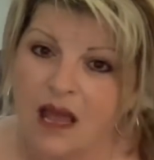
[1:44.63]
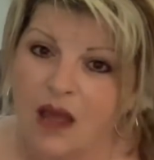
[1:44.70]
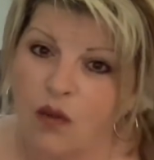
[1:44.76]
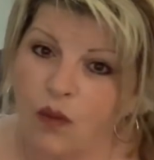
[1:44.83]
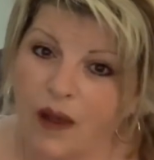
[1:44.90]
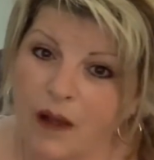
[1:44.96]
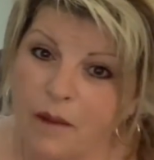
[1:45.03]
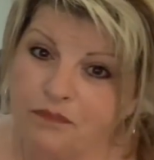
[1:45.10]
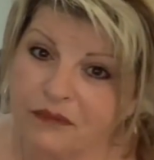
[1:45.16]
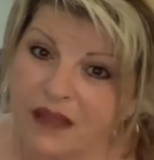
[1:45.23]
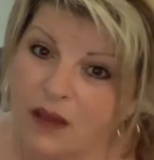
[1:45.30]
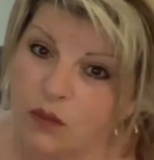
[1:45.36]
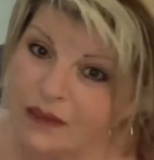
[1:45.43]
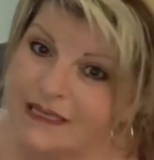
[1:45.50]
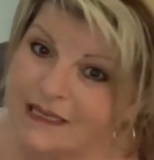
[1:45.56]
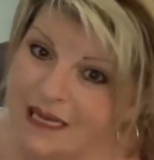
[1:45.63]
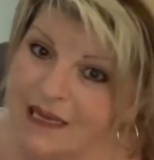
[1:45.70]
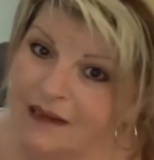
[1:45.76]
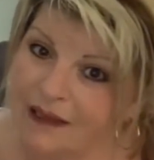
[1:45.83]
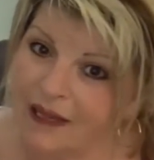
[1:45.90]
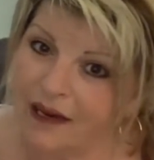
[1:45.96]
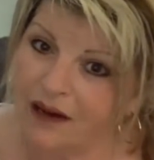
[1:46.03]
Well, it was
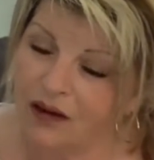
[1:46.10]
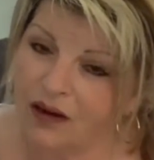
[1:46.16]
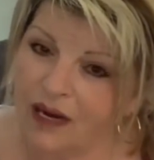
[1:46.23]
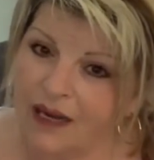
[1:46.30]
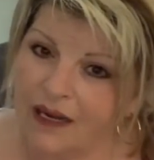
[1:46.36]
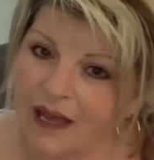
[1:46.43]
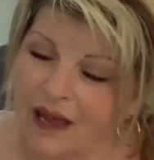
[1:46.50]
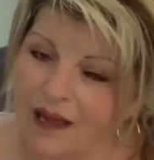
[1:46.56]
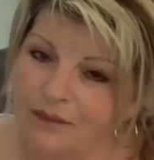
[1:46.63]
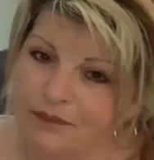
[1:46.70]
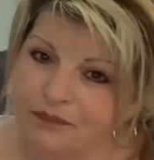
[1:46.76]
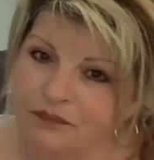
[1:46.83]
sitting there and I